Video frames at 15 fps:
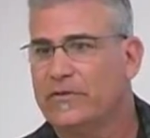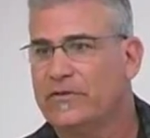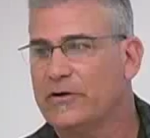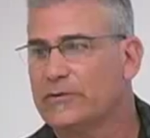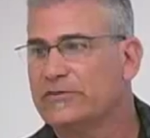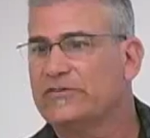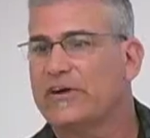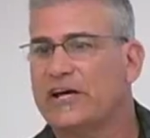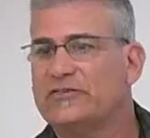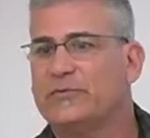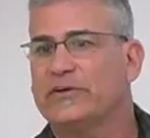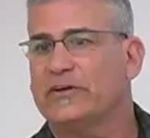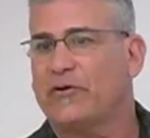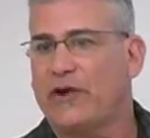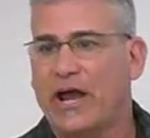There were
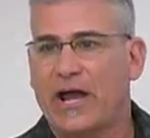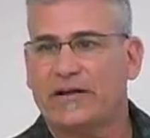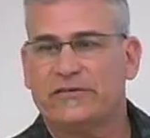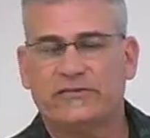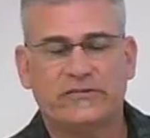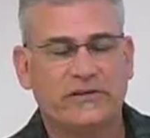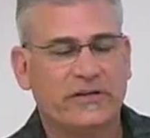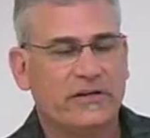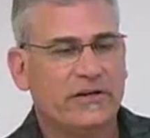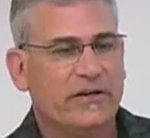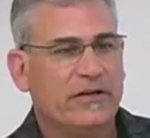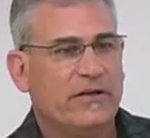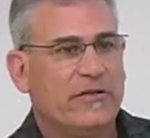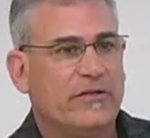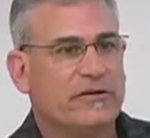seismic cracks,
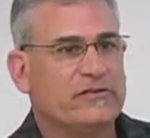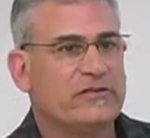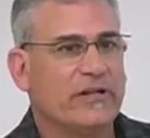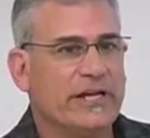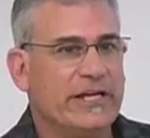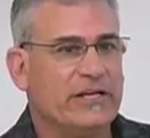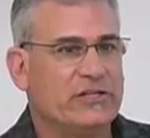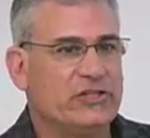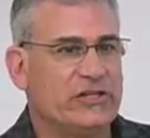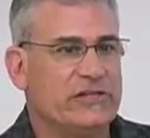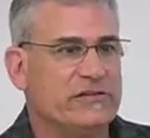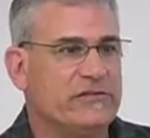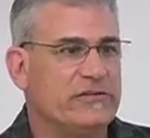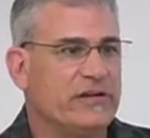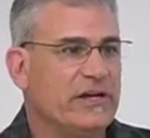there's
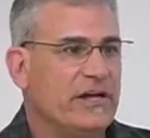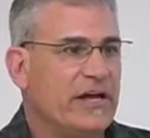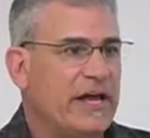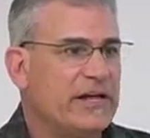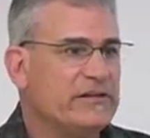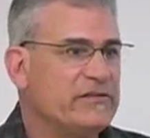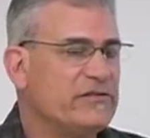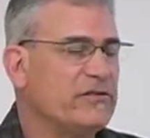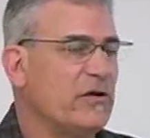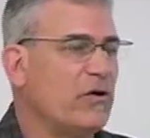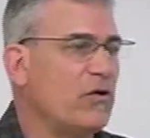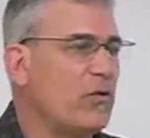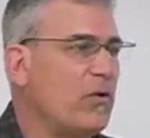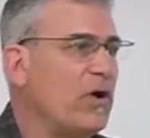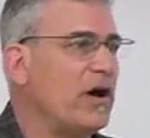leakages, and
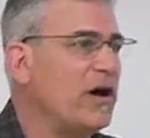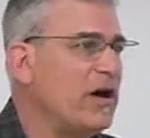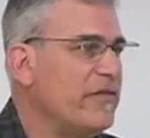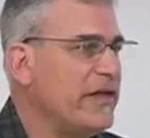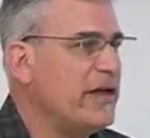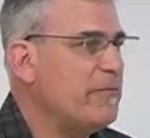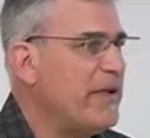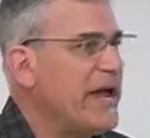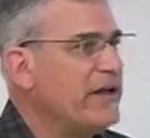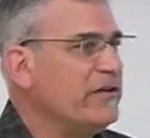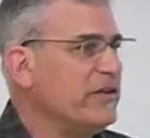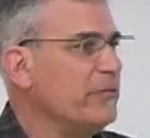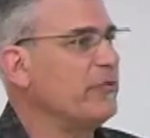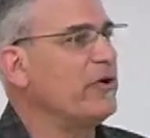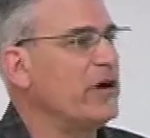so they
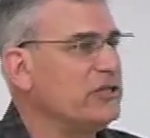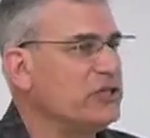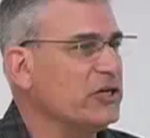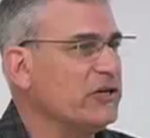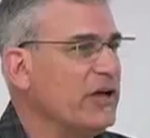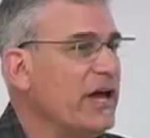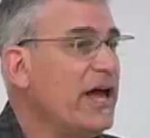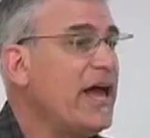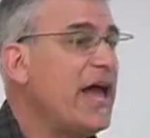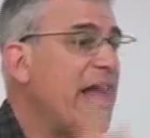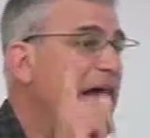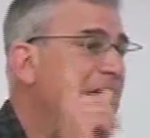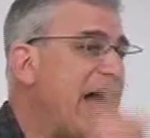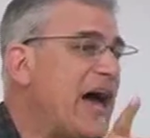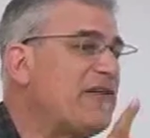abandoned the project.
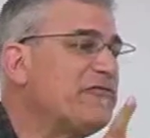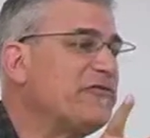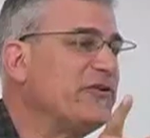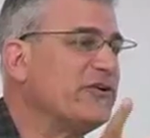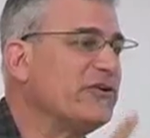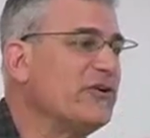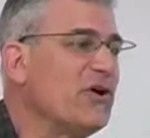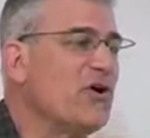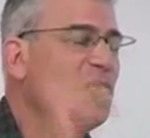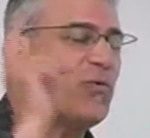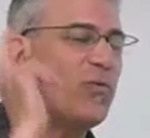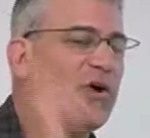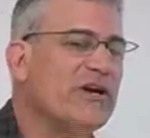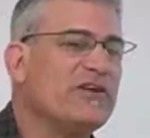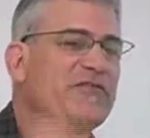After
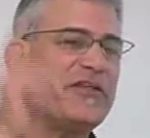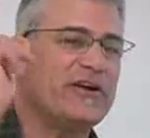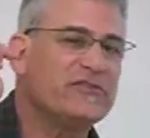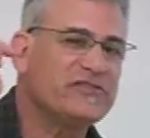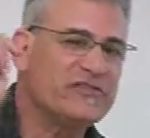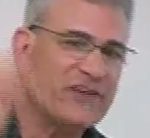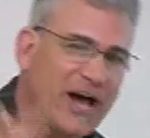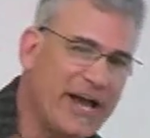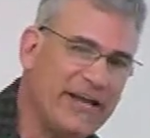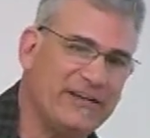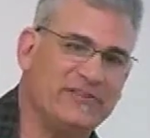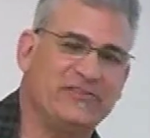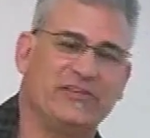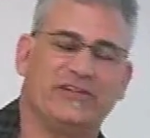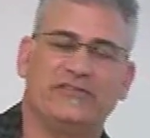one of their
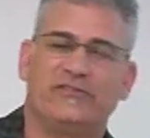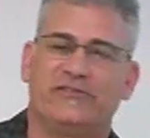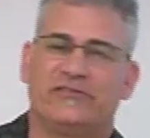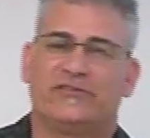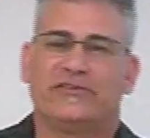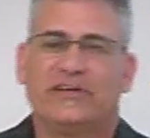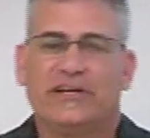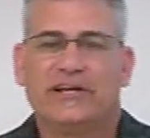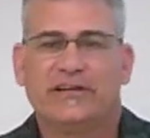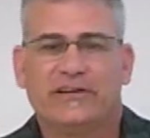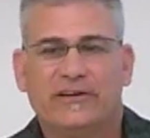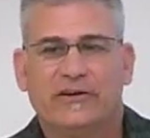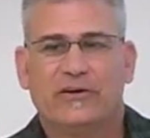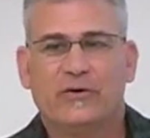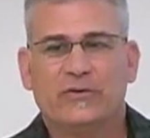scientists,
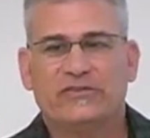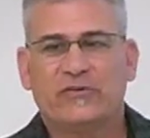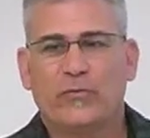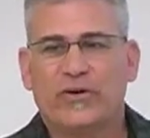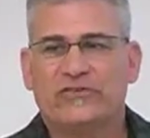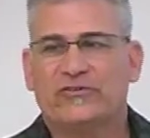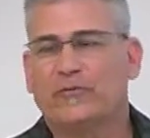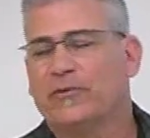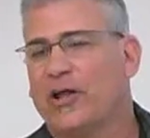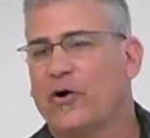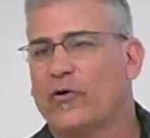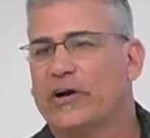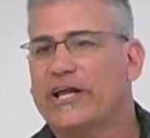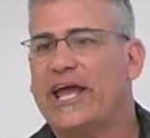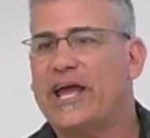who was a
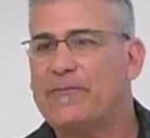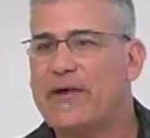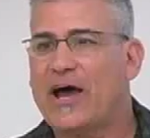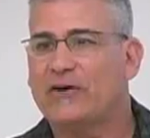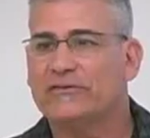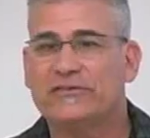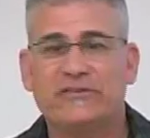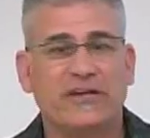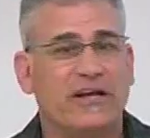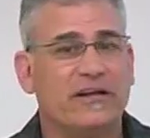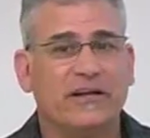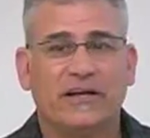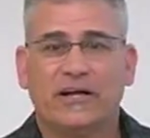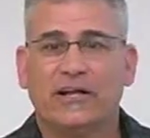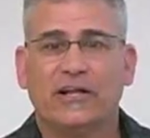whistleblower, came out and
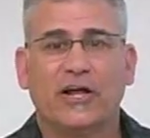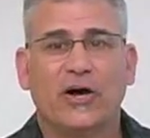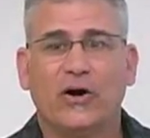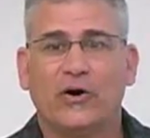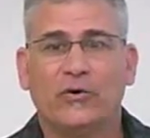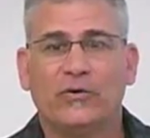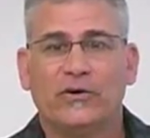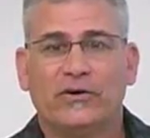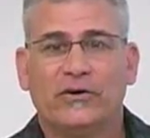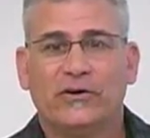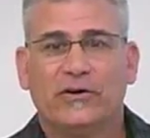said, hello,